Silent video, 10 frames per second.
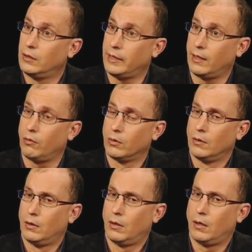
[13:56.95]
Now,
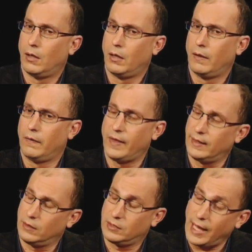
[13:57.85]

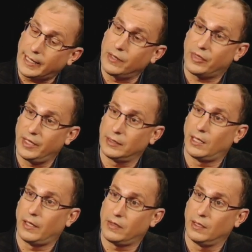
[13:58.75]
the second thing
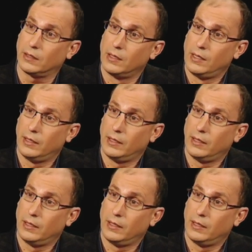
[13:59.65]
that I think